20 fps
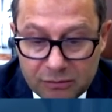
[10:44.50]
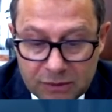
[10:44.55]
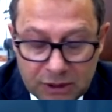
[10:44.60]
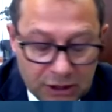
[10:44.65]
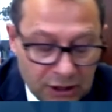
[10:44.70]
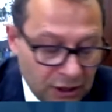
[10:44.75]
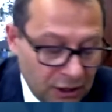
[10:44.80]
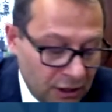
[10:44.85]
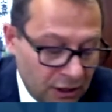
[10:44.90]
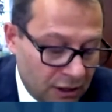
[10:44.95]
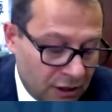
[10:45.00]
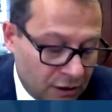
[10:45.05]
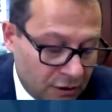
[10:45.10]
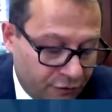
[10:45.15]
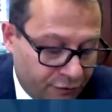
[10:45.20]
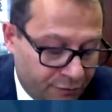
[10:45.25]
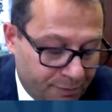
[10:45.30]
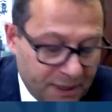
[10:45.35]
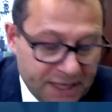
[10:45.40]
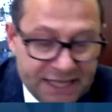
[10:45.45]
in
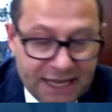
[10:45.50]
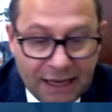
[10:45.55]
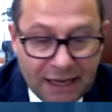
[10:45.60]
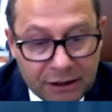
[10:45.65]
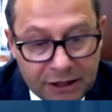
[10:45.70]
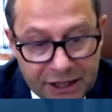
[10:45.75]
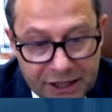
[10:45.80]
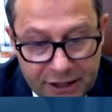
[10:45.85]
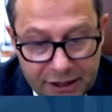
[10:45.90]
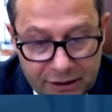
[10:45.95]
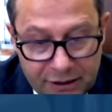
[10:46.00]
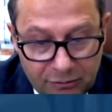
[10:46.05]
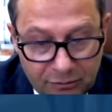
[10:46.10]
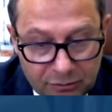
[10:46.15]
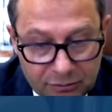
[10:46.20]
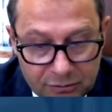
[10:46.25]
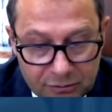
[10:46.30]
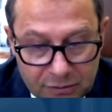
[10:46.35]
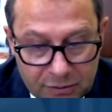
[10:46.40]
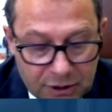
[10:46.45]
neonatology, for example,
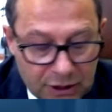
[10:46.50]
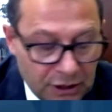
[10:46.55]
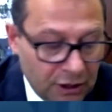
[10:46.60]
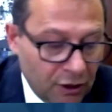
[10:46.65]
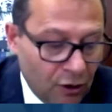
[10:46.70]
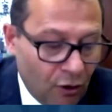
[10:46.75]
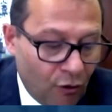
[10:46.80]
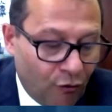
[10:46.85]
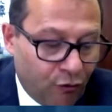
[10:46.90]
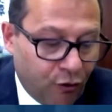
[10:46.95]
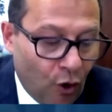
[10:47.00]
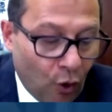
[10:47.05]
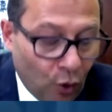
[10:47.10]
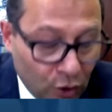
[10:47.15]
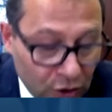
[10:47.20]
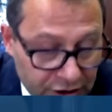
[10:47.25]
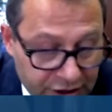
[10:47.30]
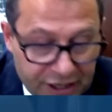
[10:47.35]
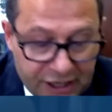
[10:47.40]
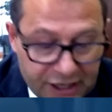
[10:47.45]
in
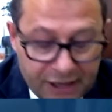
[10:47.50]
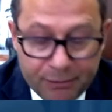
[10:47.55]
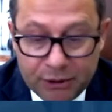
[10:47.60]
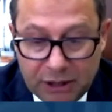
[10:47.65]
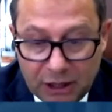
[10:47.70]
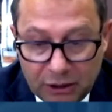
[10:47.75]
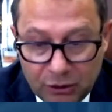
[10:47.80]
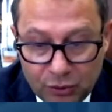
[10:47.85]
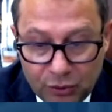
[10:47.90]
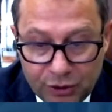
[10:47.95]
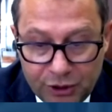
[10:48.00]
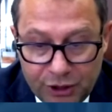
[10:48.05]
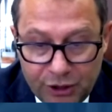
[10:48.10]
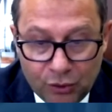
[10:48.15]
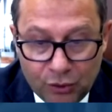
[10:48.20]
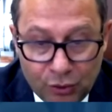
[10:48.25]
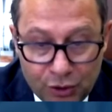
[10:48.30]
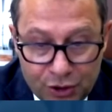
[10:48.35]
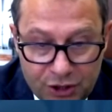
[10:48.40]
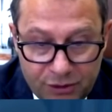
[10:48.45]
pediatrics,
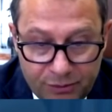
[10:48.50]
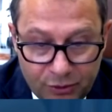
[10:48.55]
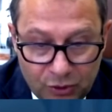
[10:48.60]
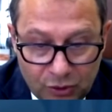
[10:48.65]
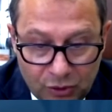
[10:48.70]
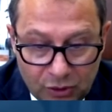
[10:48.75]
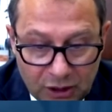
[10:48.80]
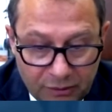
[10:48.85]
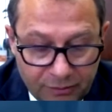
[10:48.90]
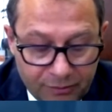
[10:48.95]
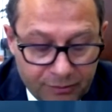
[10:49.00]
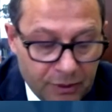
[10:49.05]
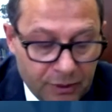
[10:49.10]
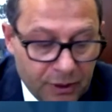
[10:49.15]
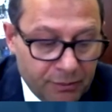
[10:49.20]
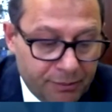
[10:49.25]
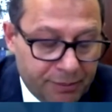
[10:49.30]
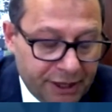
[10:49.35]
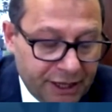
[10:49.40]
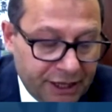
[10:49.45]
in
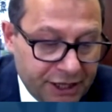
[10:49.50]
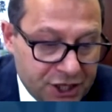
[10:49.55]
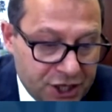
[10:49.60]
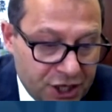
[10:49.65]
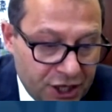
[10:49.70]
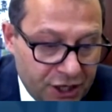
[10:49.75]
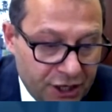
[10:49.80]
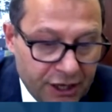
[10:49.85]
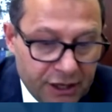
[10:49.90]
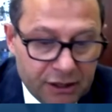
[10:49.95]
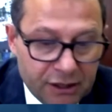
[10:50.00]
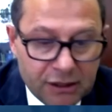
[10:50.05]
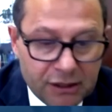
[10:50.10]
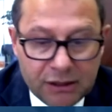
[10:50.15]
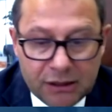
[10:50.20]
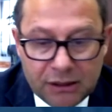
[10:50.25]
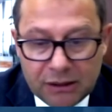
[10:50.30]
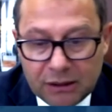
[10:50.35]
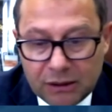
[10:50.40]
oncohematology, quite a lot.